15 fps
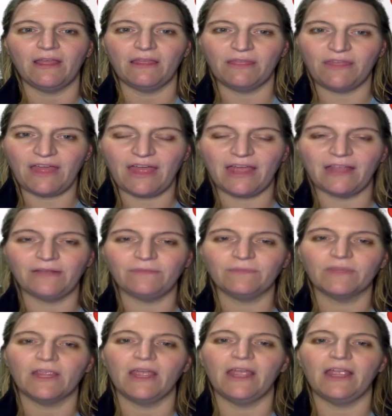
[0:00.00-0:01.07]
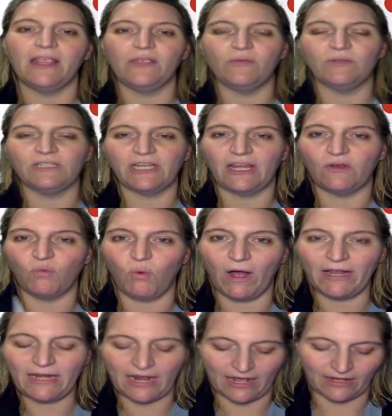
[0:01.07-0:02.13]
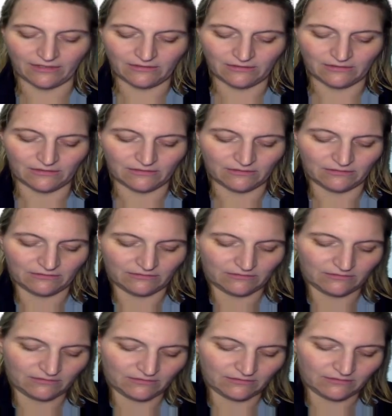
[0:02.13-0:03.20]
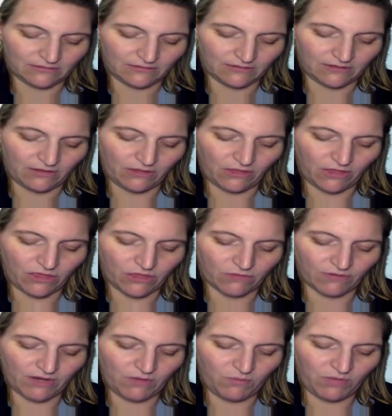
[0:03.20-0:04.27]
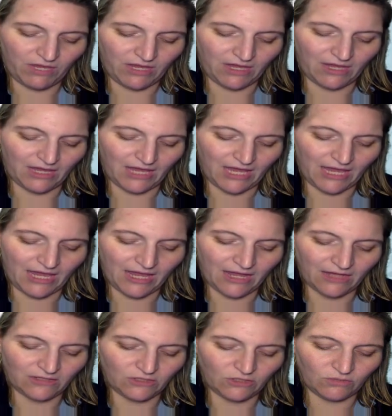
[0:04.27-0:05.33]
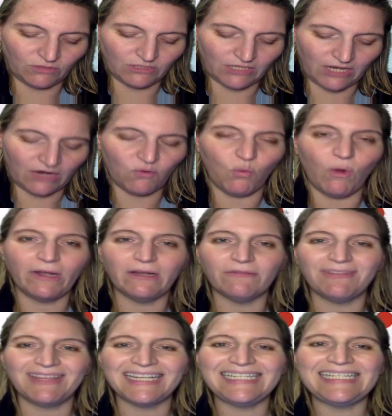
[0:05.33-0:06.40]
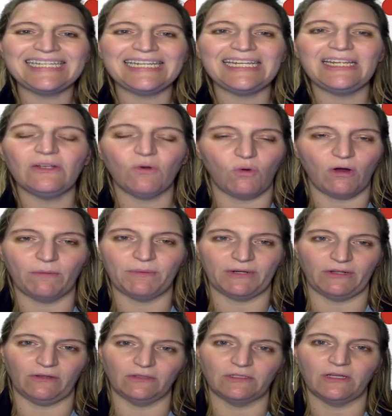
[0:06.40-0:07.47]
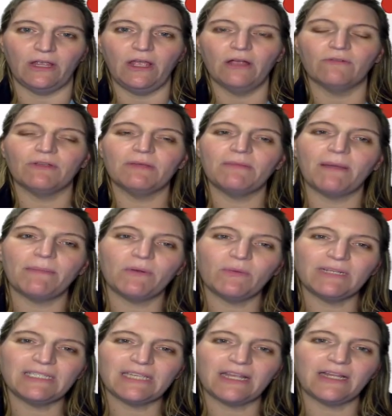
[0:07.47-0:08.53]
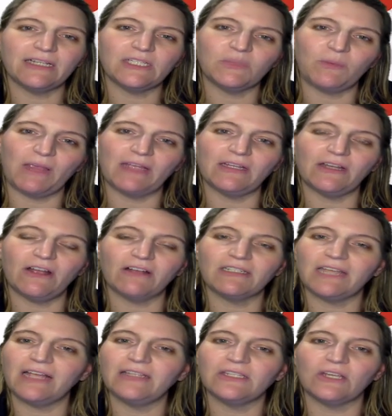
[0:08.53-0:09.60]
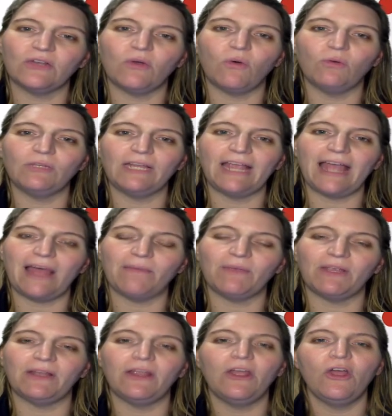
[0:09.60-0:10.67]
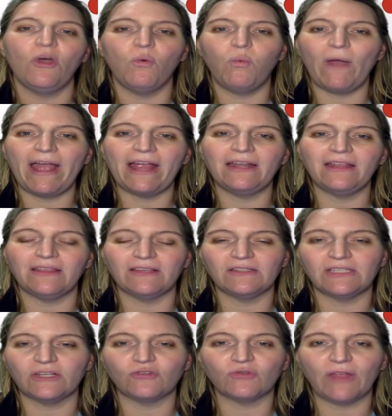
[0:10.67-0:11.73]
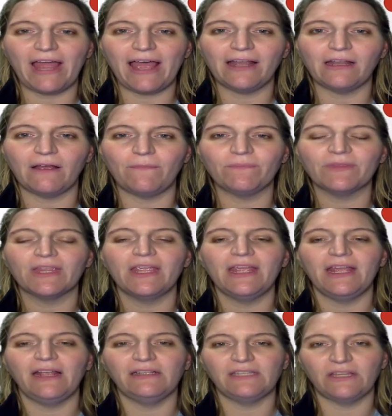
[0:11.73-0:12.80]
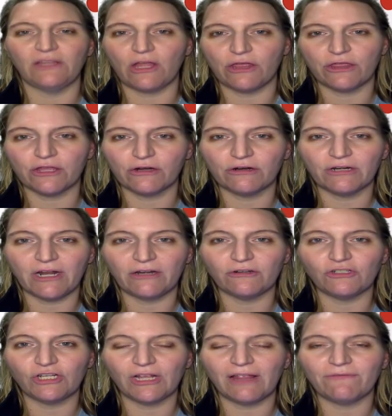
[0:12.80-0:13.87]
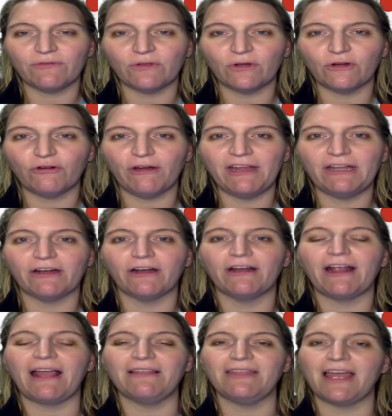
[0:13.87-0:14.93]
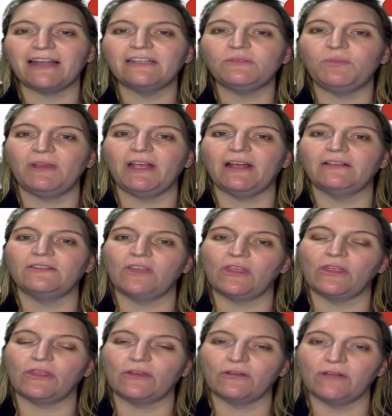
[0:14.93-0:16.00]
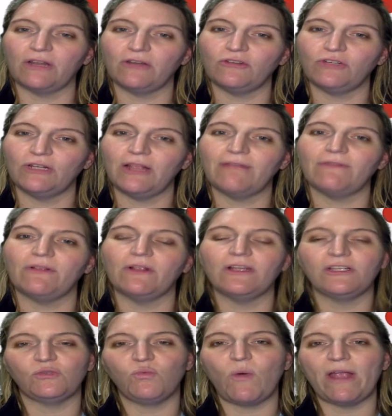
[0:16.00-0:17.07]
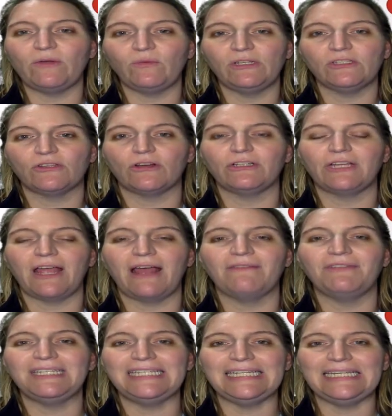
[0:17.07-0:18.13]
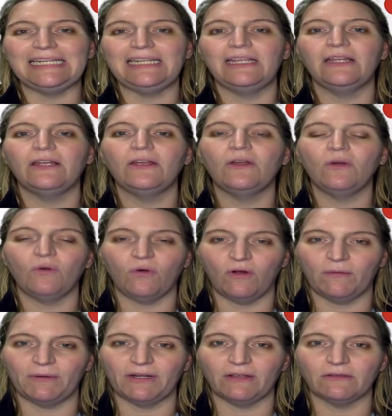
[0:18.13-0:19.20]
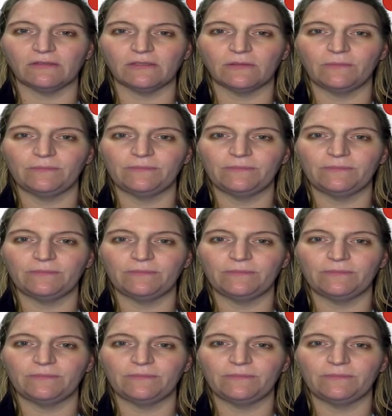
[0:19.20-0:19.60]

then you would take one S, the 3p, and you would take one of the d orbitals. Remember we said expanded octets can only happen when the central atom is in the 3rd energy level or greater, and that is because the 3rd energy level is when we start to have d orbitals.